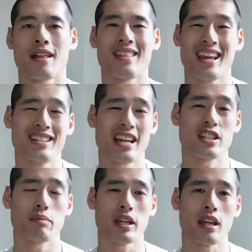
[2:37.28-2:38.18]
They tend
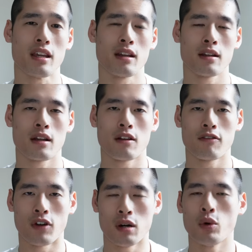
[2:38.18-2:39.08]
to be
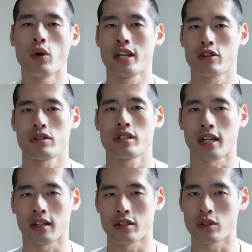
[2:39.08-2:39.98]
far more
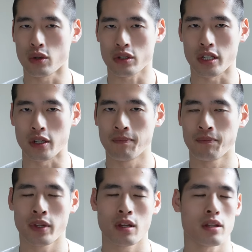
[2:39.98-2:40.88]
interesting to talk to.
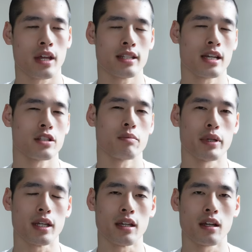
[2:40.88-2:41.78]
They tend to
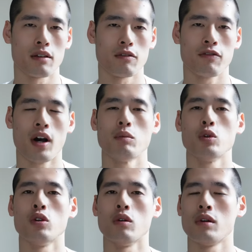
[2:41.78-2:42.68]
be far
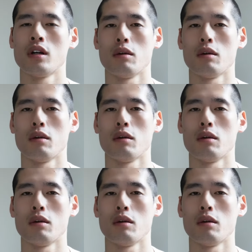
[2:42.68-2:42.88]
more